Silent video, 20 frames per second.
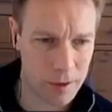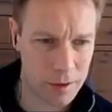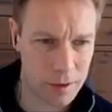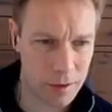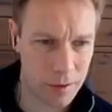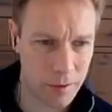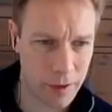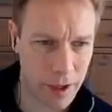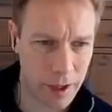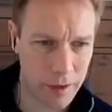So
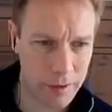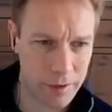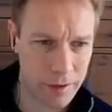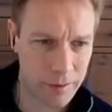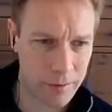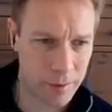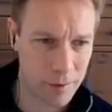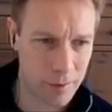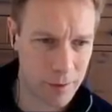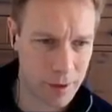we had to
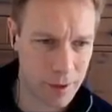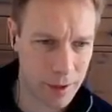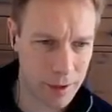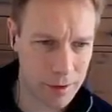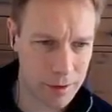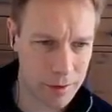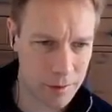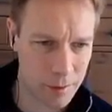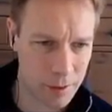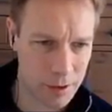implement
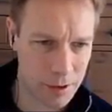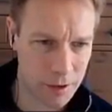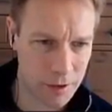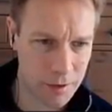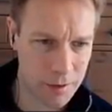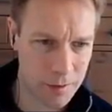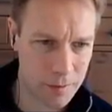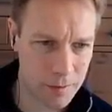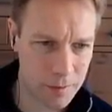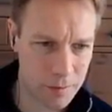next, and we did.
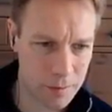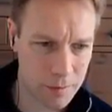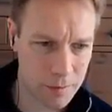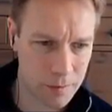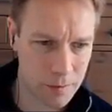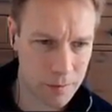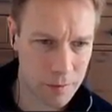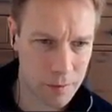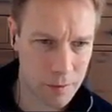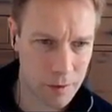
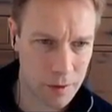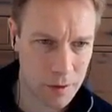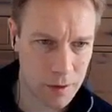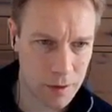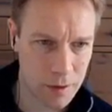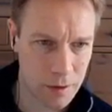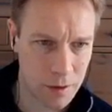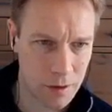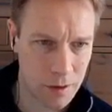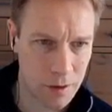
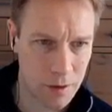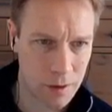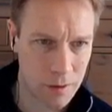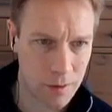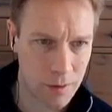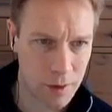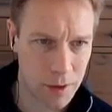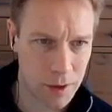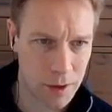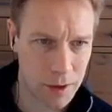
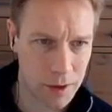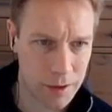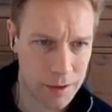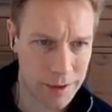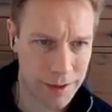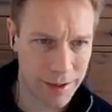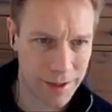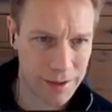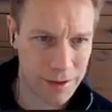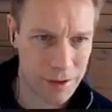But then there's
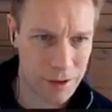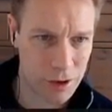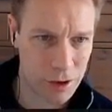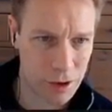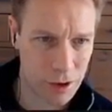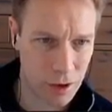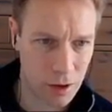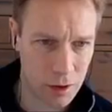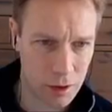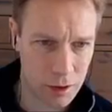next
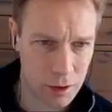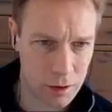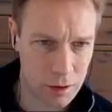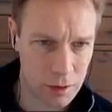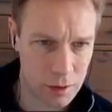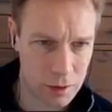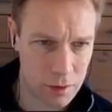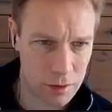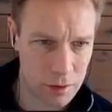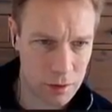chunk,
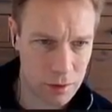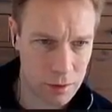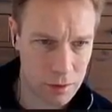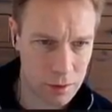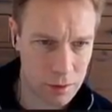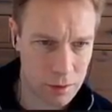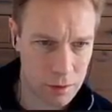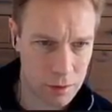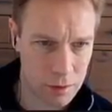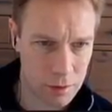
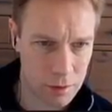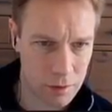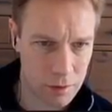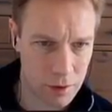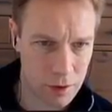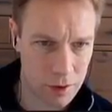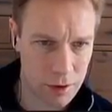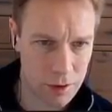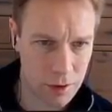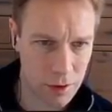
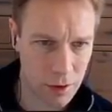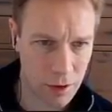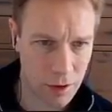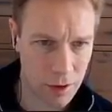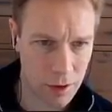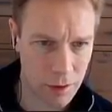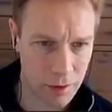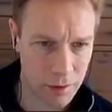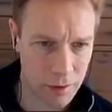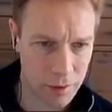which is nightly
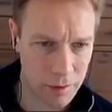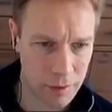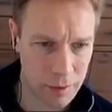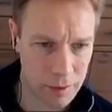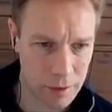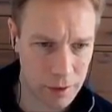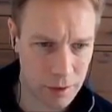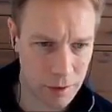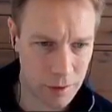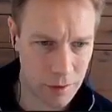only, let's
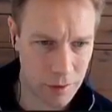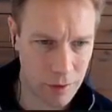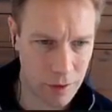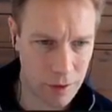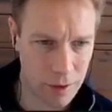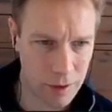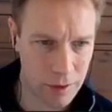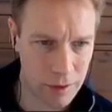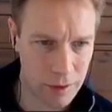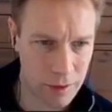ignore
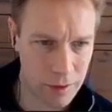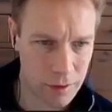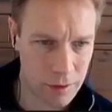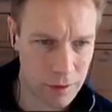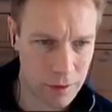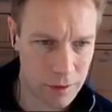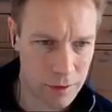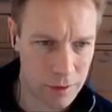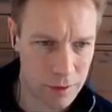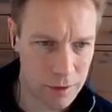that.
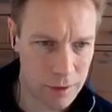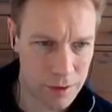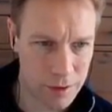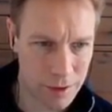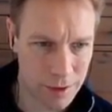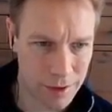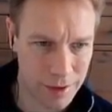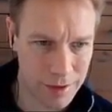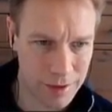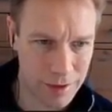
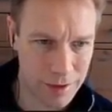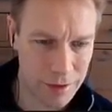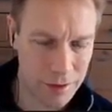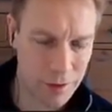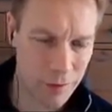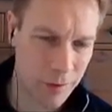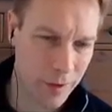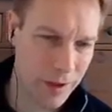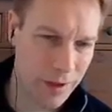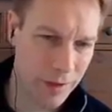Size hint, so
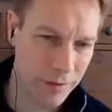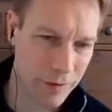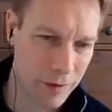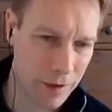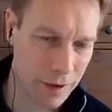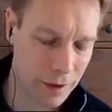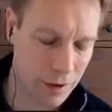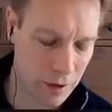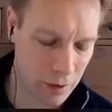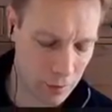we
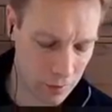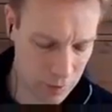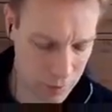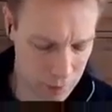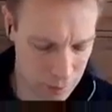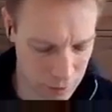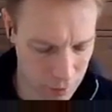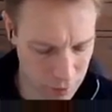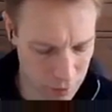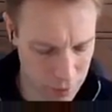definitely know the
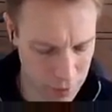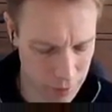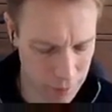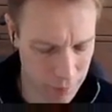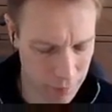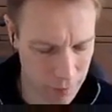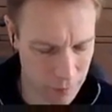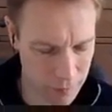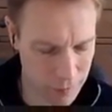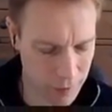size of
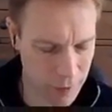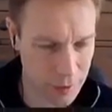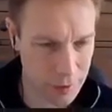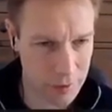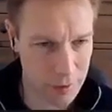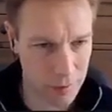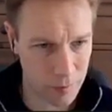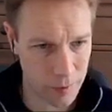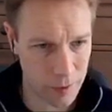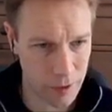our vec,
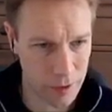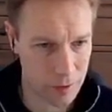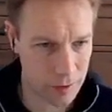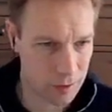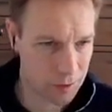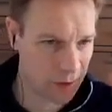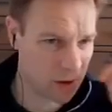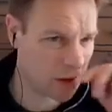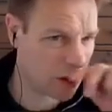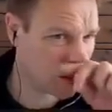so we could
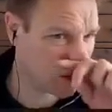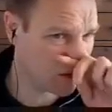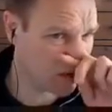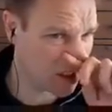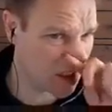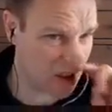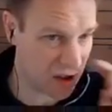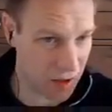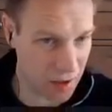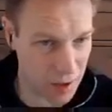
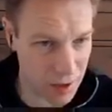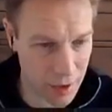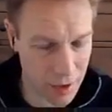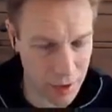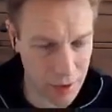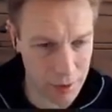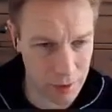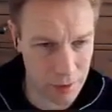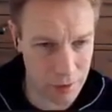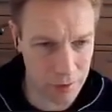return
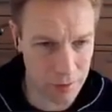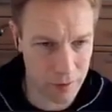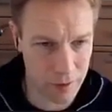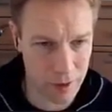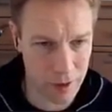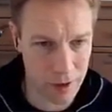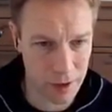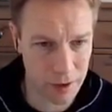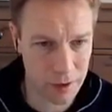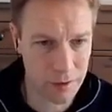len, couldn't we
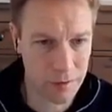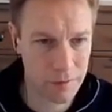then?